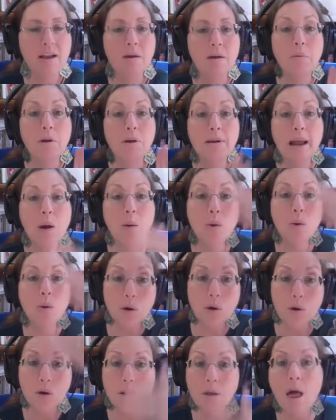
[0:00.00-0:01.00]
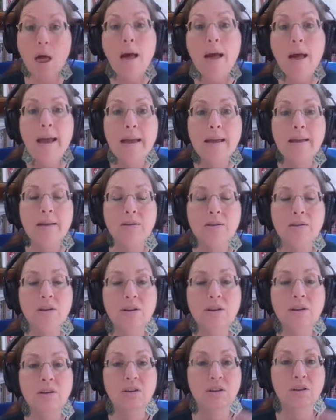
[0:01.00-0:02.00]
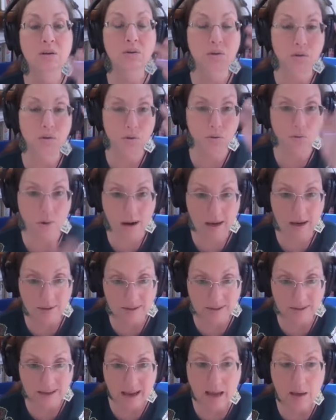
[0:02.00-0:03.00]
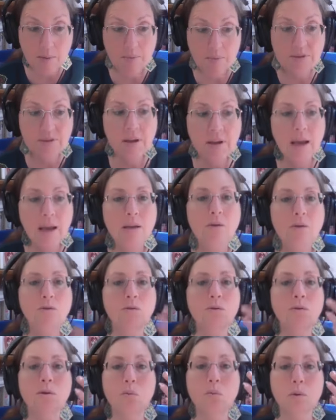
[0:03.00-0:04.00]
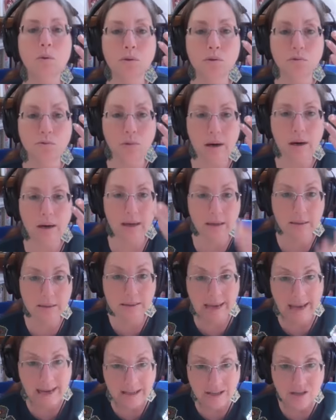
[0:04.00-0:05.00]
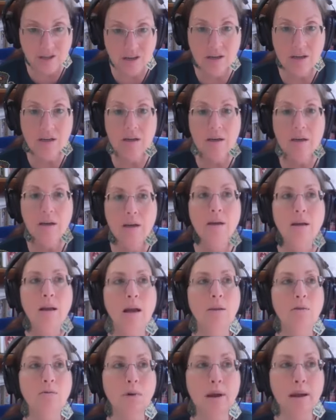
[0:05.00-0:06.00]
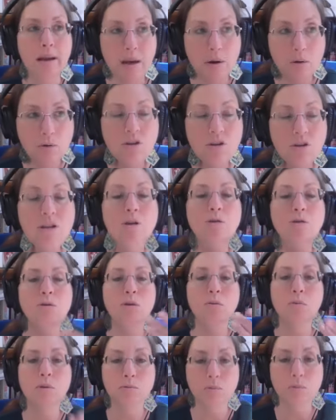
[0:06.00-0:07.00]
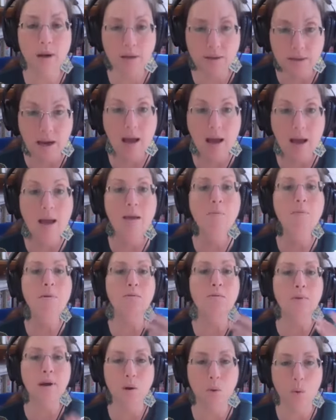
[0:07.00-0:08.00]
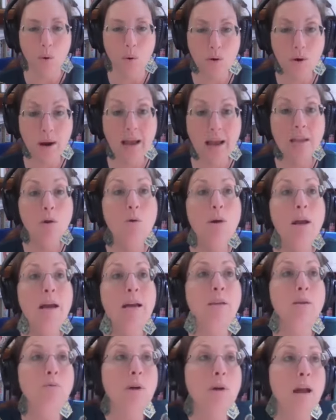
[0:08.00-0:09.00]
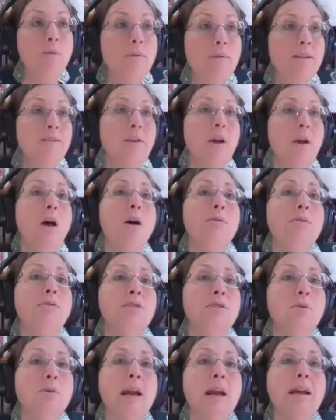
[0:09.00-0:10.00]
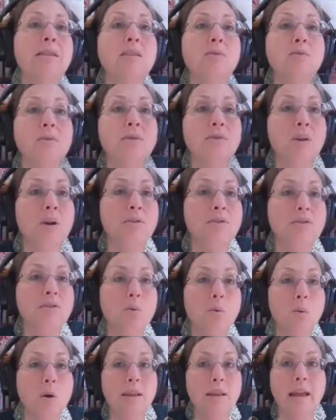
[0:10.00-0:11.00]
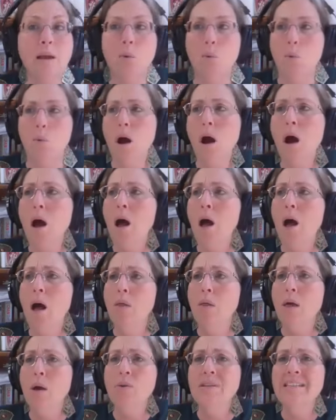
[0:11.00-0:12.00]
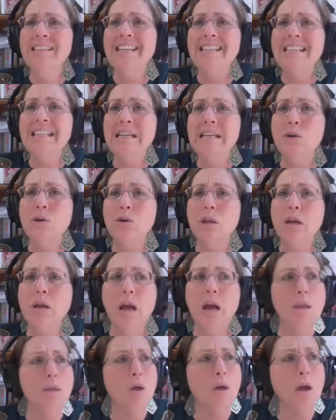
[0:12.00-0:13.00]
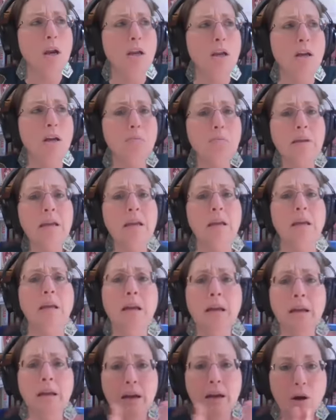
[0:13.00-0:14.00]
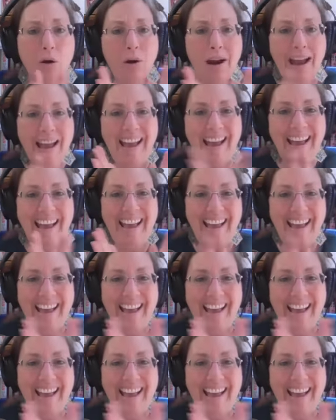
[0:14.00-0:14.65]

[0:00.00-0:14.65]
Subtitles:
But now when you're aligned, you do the right steps and you do them with the right intention and the right energy, and you do them in the right time and the right order, and you get the right results. You get the results you want. Like, whoa, that was easier than I thought it could be. Hooray!